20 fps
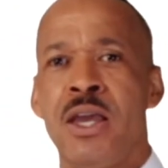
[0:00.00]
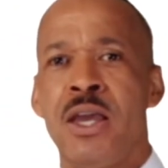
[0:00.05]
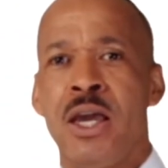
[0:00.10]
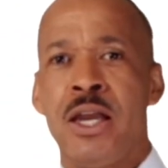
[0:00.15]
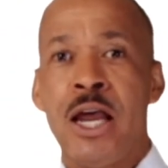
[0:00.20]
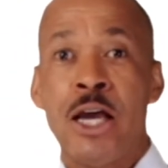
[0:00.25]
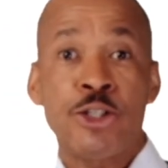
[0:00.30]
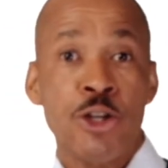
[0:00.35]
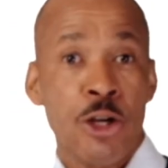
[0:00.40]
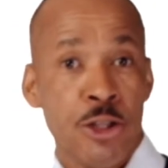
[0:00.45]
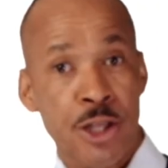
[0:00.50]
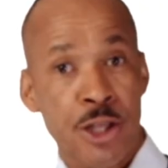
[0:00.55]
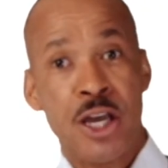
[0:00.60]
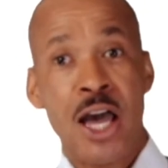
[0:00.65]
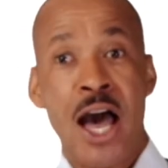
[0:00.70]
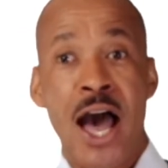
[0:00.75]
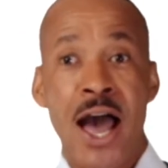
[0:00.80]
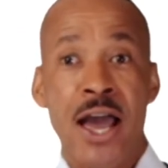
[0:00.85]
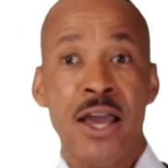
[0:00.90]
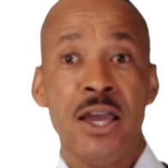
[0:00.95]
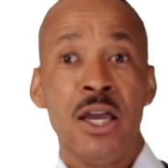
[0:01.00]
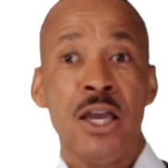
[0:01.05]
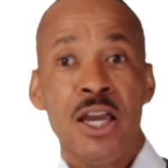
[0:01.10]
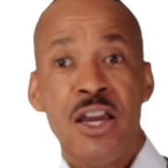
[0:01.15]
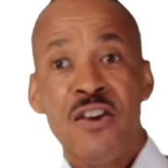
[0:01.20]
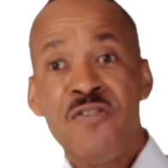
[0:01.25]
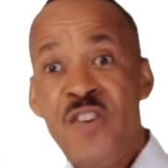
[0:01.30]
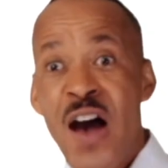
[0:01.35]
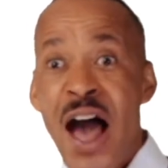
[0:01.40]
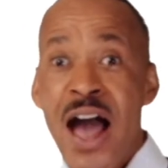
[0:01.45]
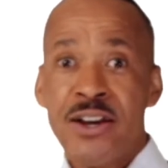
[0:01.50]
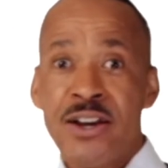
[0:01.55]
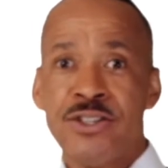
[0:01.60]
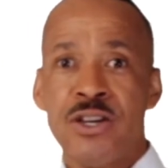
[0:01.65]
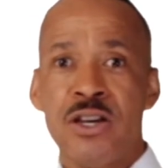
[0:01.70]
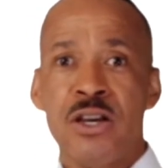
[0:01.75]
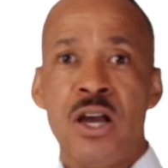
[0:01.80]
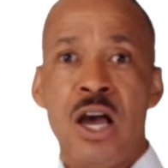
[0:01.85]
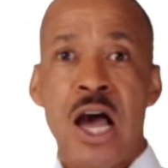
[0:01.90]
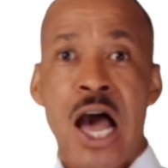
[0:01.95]
And I told the guy, in
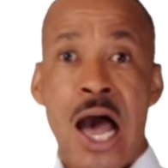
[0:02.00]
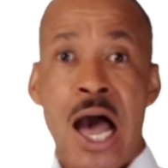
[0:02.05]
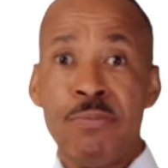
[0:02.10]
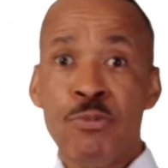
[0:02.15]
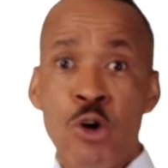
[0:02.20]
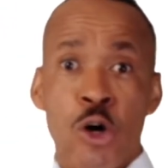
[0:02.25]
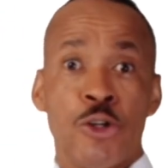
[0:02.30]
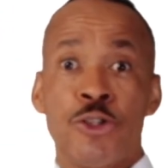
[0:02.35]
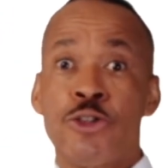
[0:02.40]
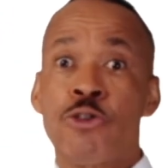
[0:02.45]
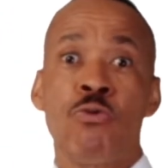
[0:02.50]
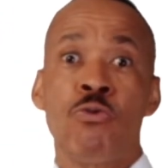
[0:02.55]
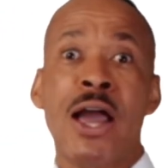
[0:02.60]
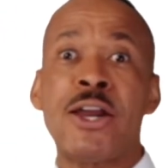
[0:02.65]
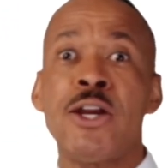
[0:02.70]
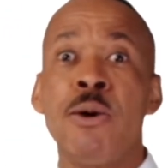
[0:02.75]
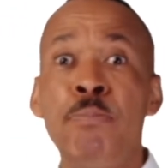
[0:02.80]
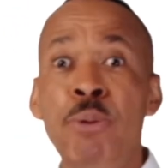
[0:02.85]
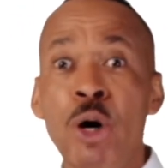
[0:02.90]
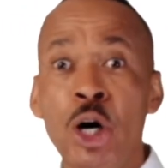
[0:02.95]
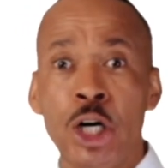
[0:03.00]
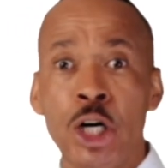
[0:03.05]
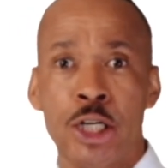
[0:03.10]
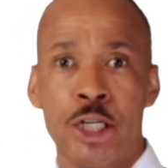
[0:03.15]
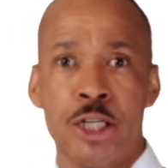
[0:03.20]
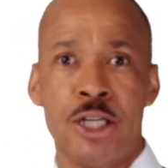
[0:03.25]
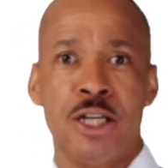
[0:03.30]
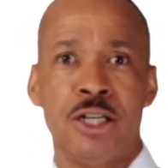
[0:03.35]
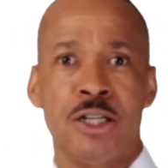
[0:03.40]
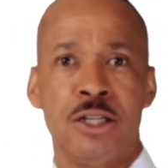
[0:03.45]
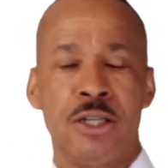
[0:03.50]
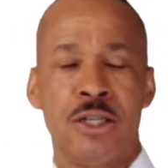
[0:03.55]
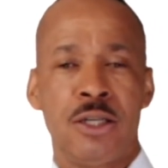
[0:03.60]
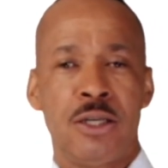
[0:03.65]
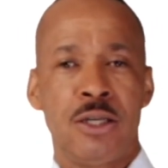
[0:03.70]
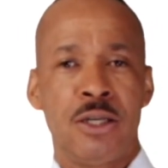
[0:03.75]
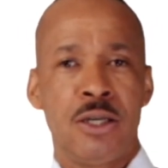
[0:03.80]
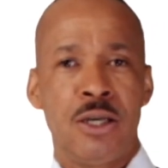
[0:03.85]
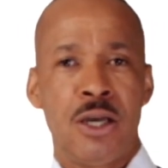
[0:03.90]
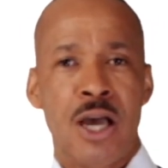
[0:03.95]
fact, I'm going to write a book
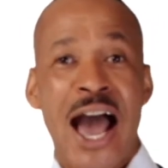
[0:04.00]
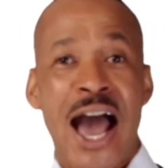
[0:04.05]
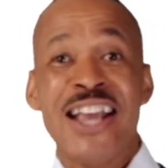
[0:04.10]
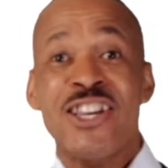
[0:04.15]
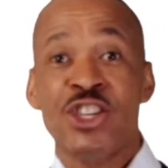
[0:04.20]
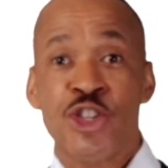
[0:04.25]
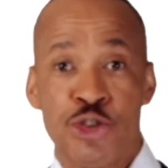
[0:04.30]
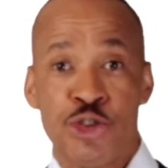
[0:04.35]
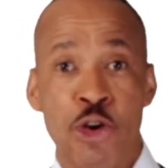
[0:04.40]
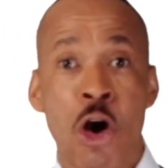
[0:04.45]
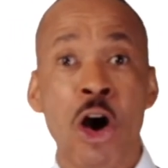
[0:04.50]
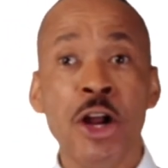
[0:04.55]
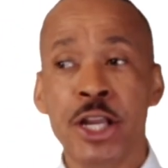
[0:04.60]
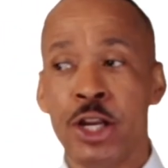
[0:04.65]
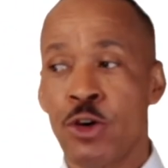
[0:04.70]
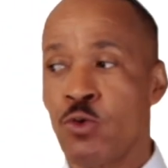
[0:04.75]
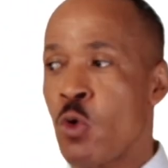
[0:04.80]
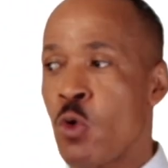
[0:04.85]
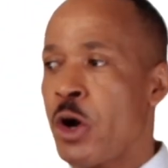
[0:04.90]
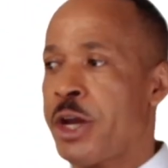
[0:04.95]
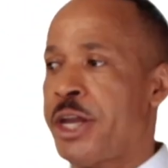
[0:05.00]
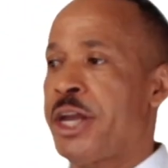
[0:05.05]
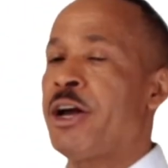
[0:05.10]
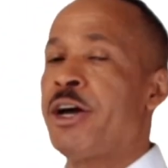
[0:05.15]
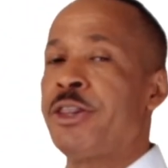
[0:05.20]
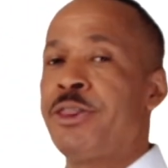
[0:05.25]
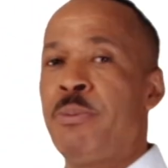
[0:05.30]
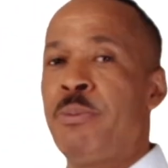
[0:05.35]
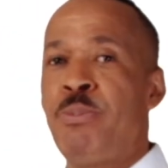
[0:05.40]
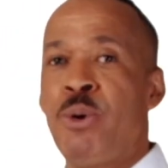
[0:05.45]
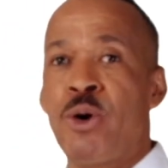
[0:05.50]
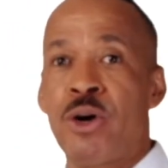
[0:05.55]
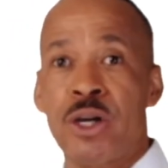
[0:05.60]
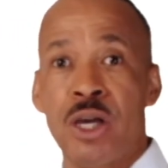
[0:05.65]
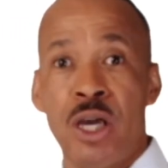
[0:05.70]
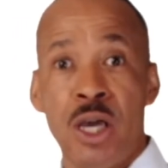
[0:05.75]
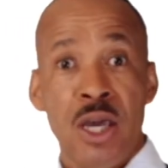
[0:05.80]
I started working on the book.